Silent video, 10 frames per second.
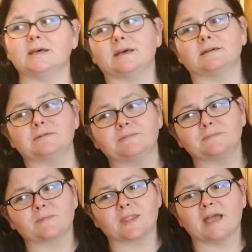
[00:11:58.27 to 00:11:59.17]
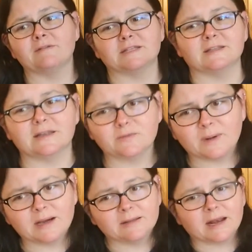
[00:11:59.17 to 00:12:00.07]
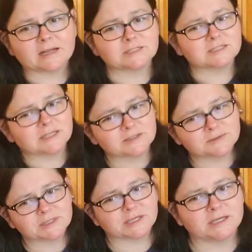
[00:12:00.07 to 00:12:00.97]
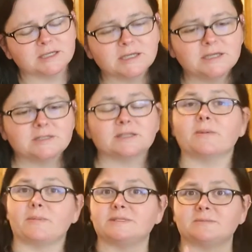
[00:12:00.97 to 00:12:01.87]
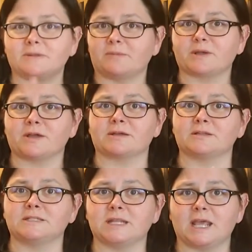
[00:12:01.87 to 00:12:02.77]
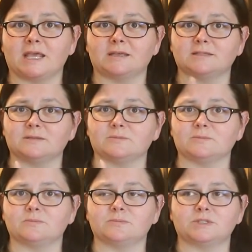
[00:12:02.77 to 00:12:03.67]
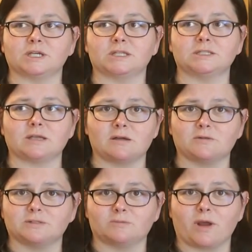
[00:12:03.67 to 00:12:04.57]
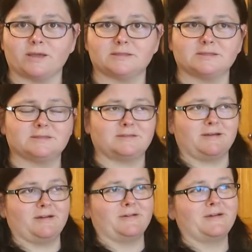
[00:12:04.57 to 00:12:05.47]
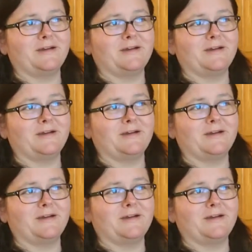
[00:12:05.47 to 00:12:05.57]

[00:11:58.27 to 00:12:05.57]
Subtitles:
I haven't done that in a while, and that actually sounds good. So that might be something I'm going to cook today, some chicken stock with some rice. So,